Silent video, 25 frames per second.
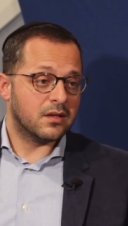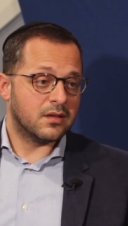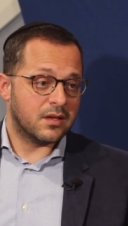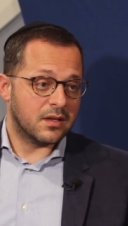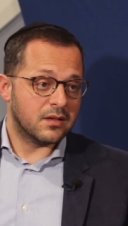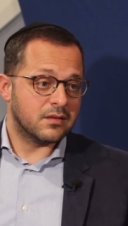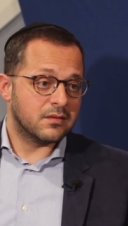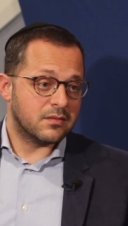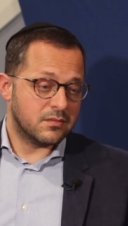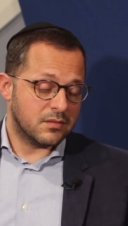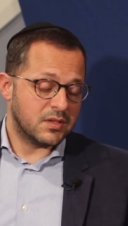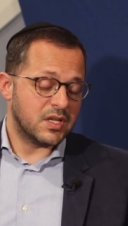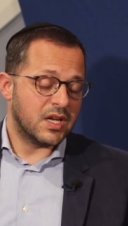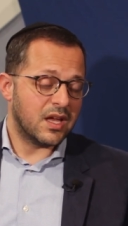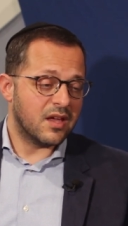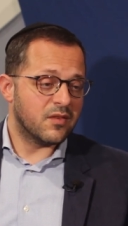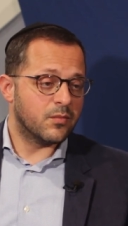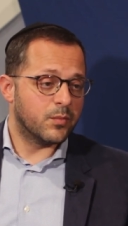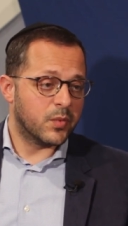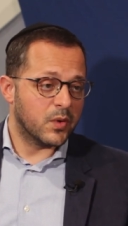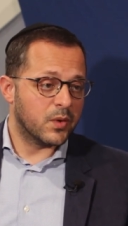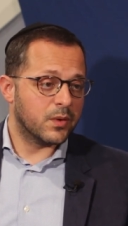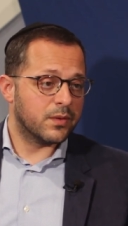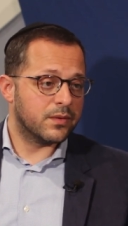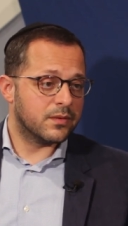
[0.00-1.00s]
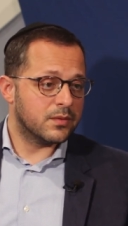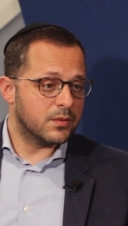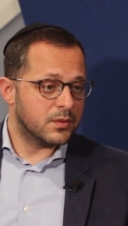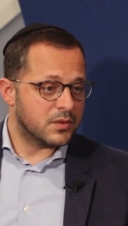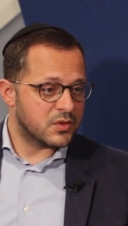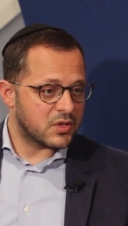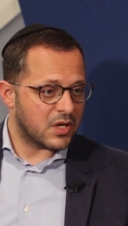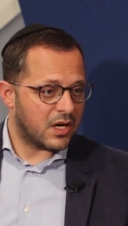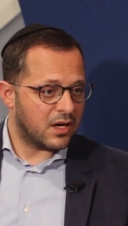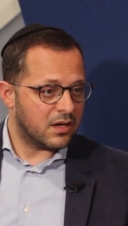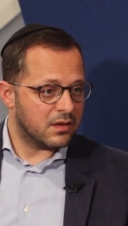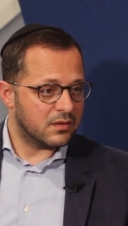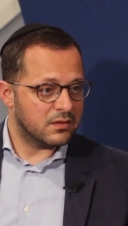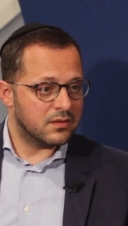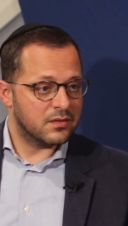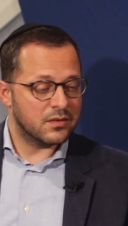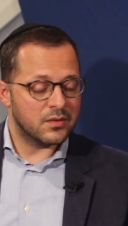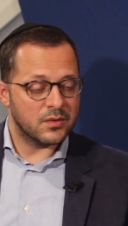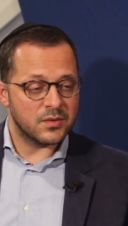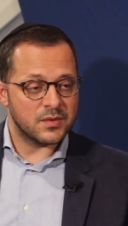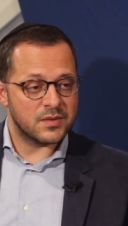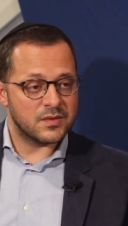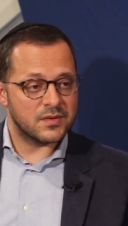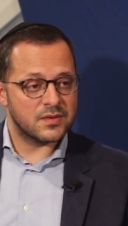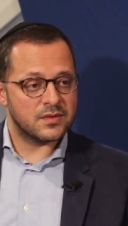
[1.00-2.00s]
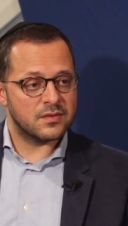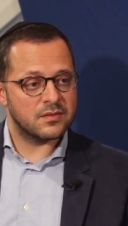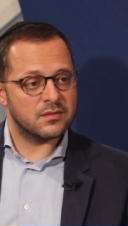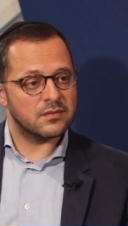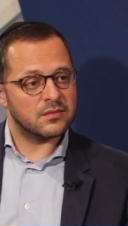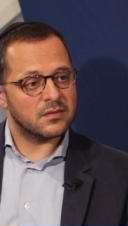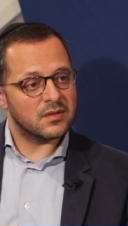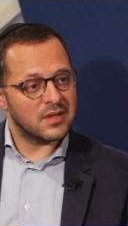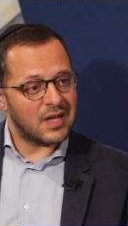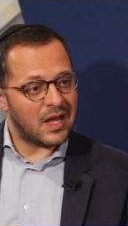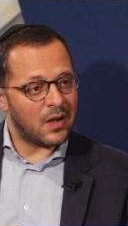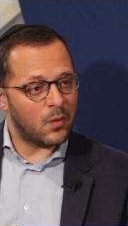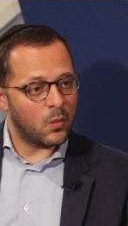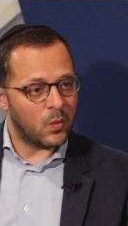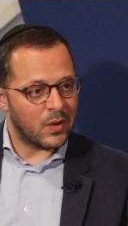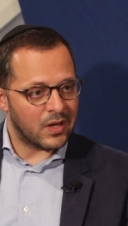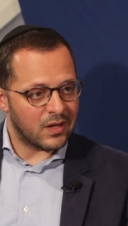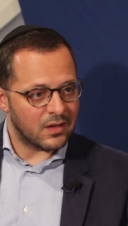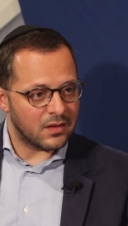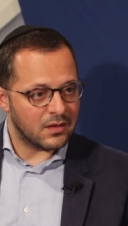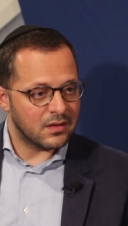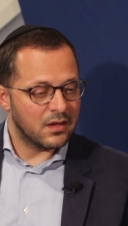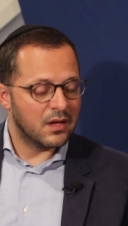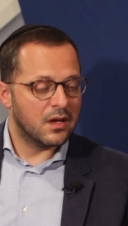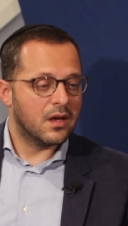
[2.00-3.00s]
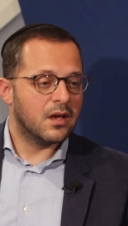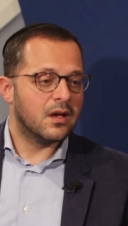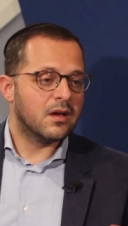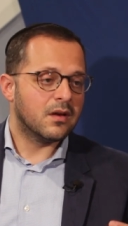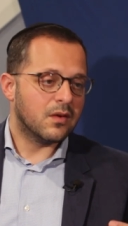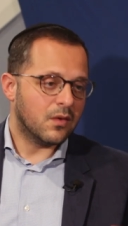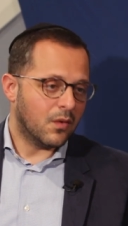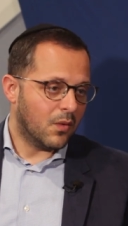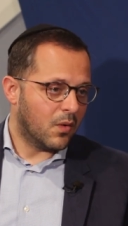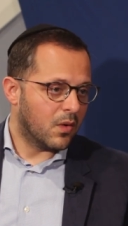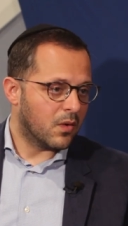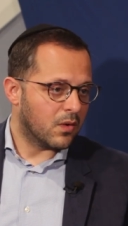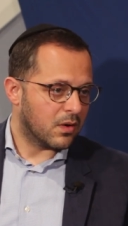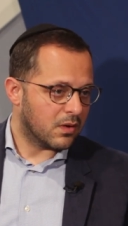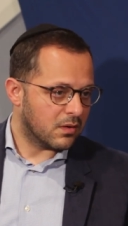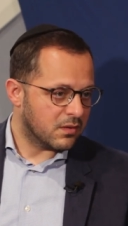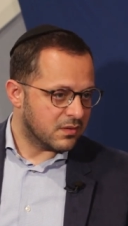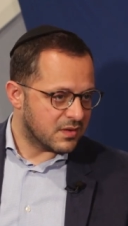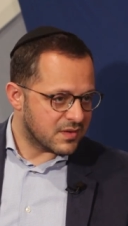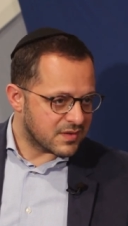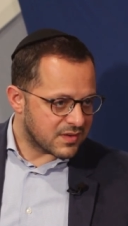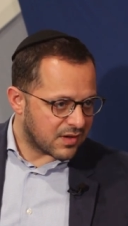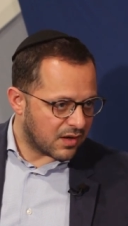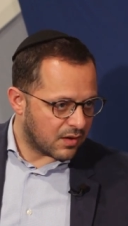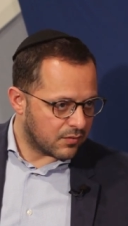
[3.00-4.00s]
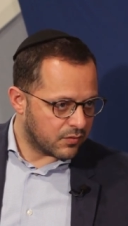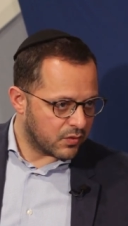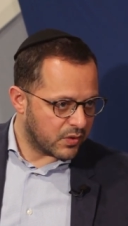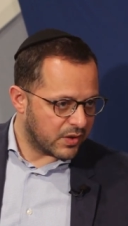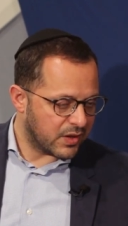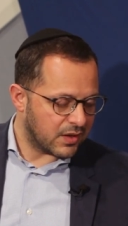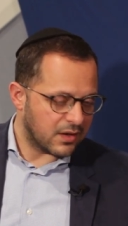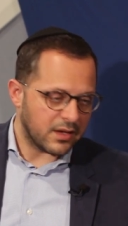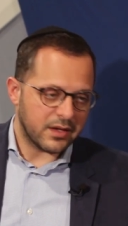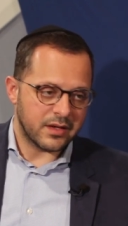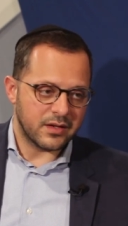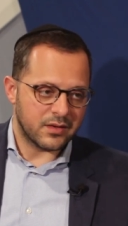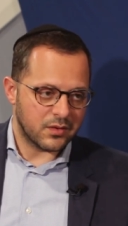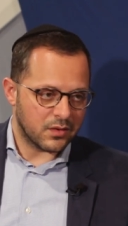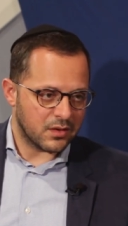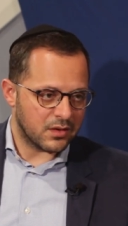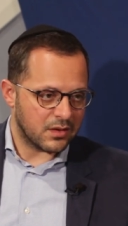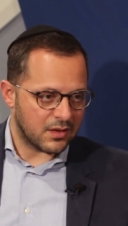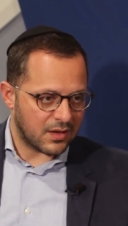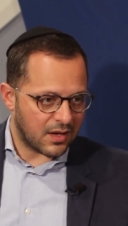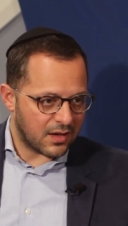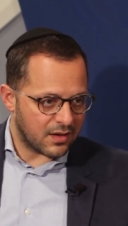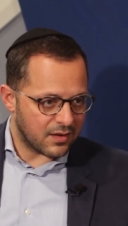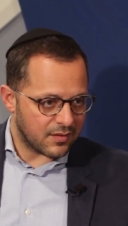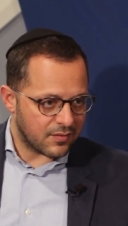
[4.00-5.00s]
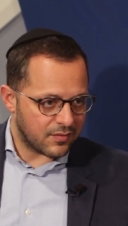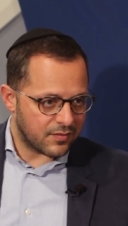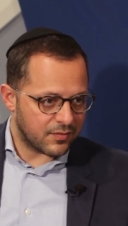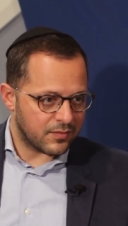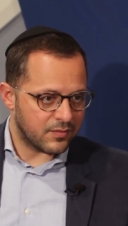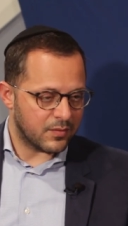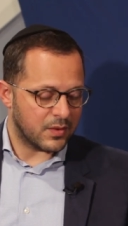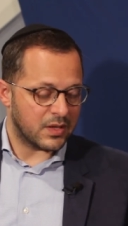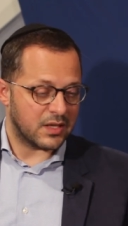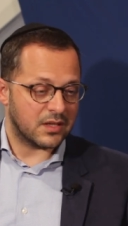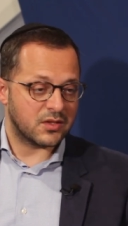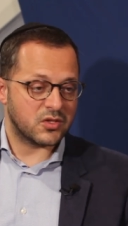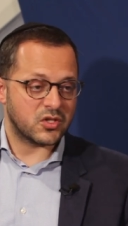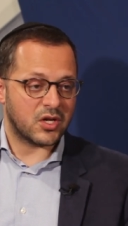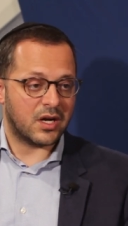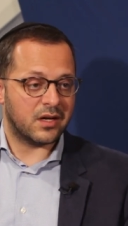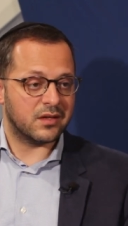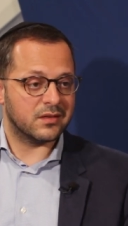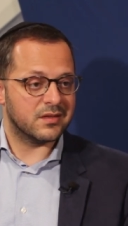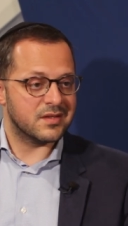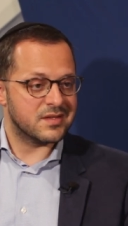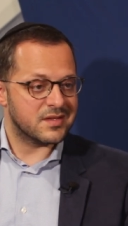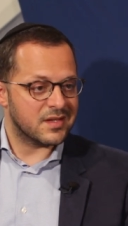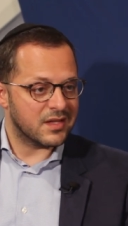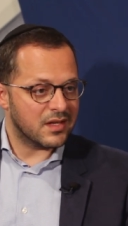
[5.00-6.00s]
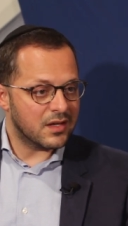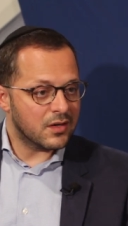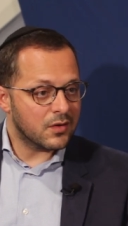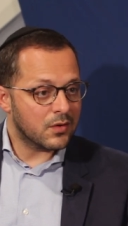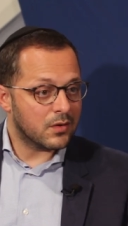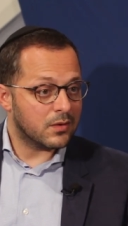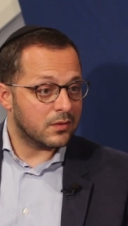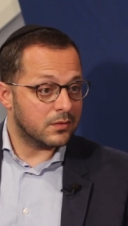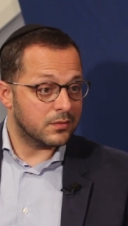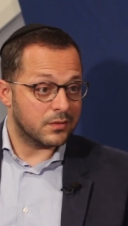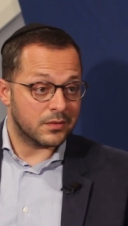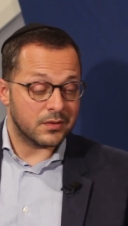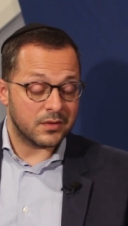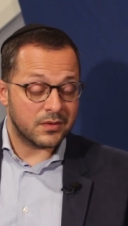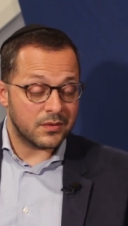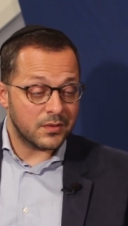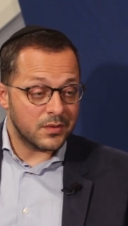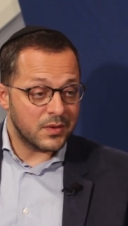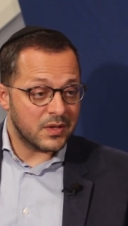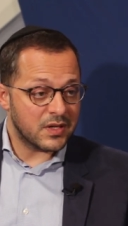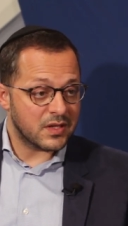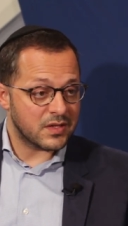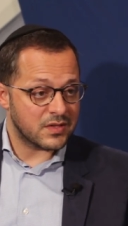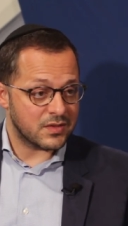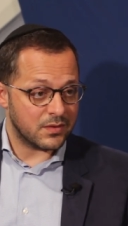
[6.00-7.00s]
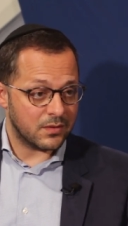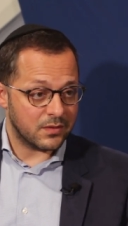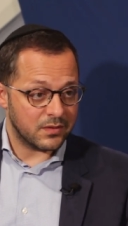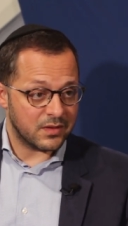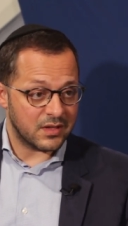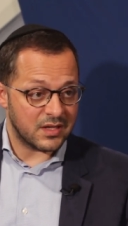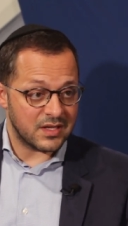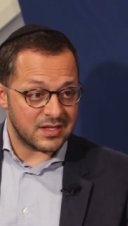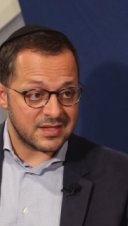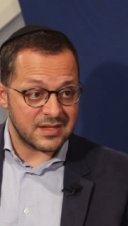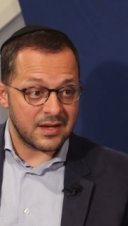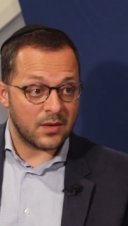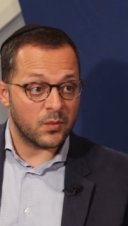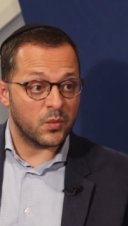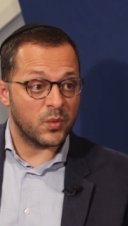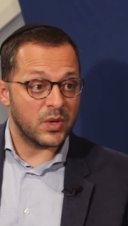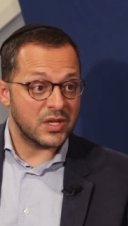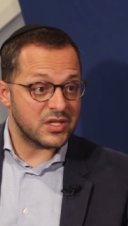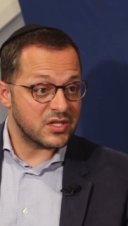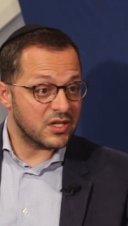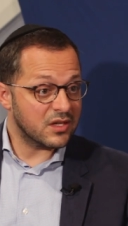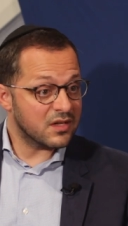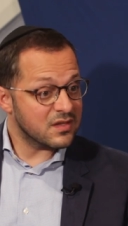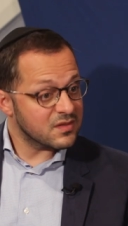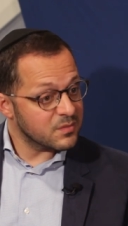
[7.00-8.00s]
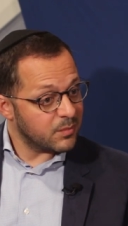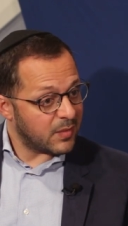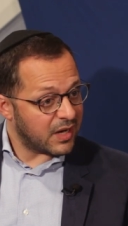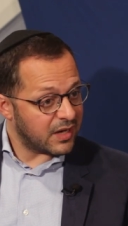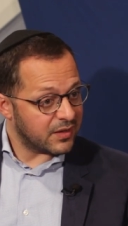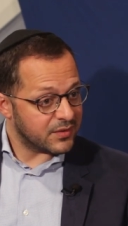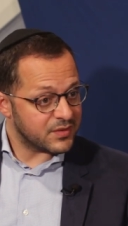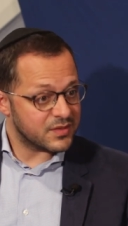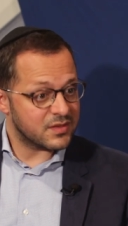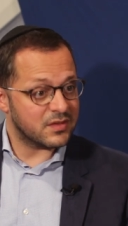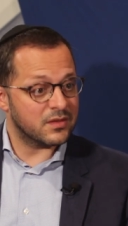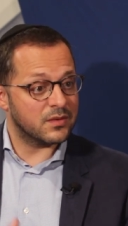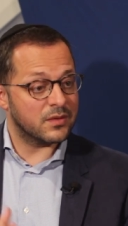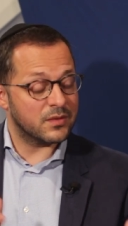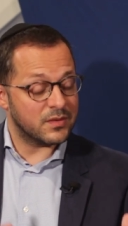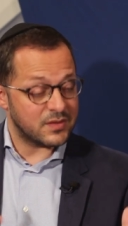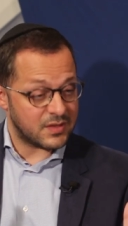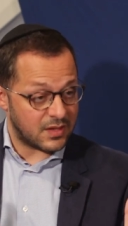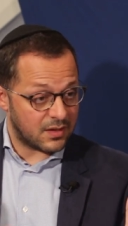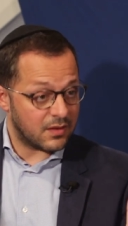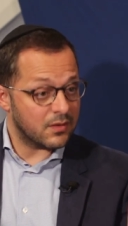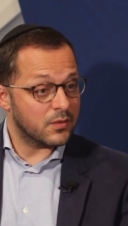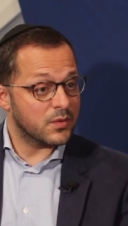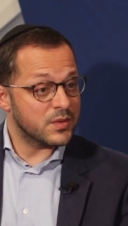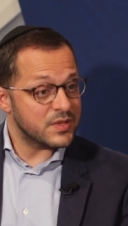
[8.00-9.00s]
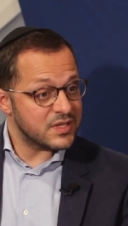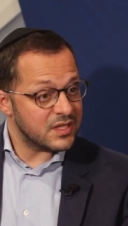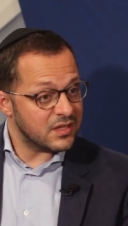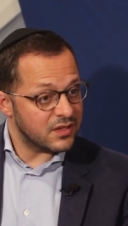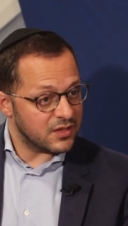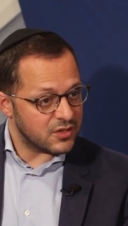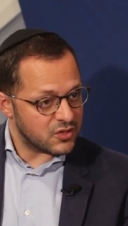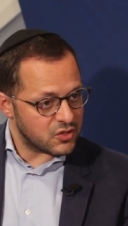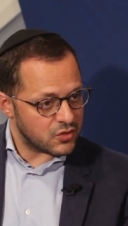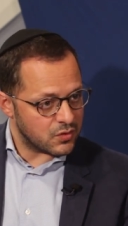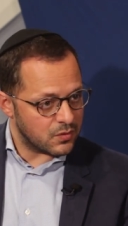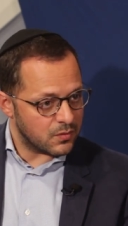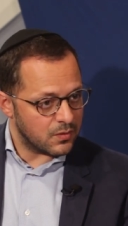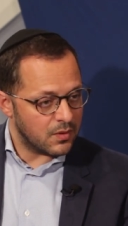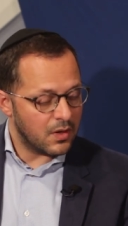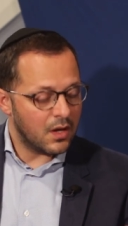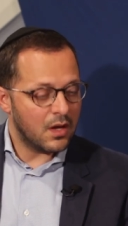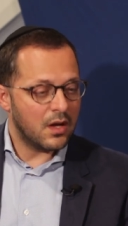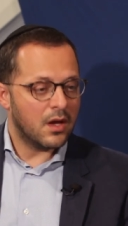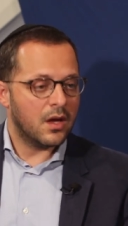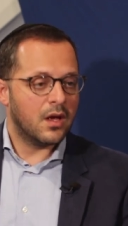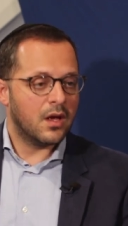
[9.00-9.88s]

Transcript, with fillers: that she gave birth to a child who's not well, or discovering later in life when the child is a year old or two years old that he's not reaching his milestones and there is an issue,